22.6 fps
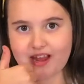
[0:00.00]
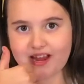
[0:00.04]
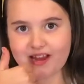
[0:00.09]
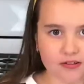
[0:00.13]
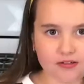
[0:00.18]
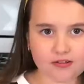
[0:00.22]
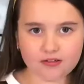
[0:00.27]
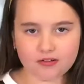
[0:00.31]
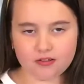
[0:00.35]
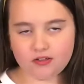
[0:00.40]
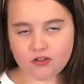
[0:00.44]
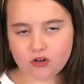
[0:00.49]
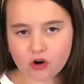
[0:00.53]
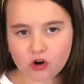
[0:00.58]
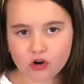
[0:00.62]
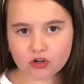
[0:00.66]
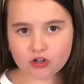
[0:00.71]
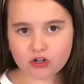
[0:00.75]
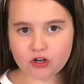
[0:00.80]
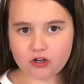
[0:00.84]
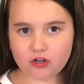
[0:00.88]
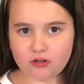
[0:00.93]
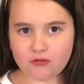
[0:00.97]
The
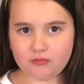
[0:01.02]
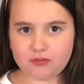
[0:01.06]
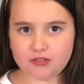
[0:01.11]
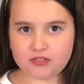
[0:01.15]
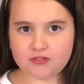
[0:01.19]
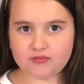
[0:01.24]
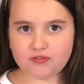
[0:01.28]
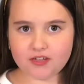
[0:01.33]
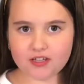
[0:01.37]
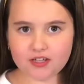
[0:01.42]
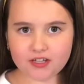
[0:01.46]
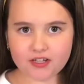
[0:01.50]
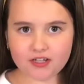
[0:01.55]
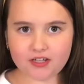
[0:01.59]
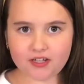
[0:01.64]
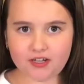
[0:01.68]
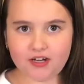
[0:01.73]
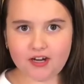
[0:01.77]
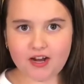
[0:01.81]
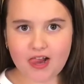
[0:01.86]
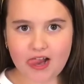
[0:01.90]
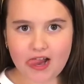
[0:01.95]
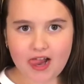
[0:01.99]
yogurt was really good,
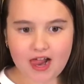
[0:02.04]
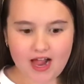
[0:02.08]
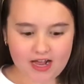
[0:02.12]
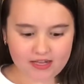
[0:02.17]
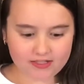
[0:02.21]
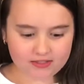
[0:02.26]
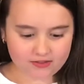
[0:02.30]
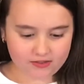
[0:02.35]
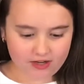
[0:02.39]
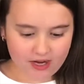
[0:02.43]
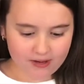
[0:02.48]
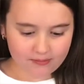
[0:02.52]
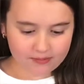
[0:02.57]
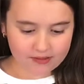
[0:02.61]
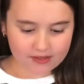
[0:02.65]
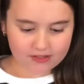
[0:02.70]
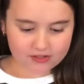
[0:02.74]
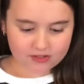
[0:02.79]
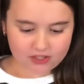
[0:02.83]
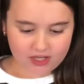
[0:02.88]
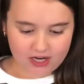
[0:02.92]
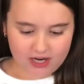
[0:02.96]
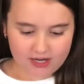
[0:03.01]
so I'm going to
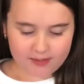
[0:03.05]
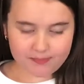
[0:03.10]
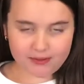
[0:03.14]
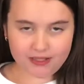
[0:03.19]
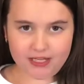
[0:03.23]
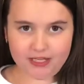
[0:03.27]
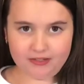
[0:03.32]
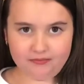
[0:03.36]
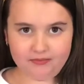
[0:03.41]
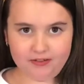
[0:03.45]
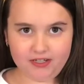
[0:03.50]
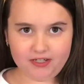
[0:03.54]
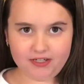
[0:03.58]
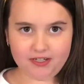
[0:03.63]
try a plain one.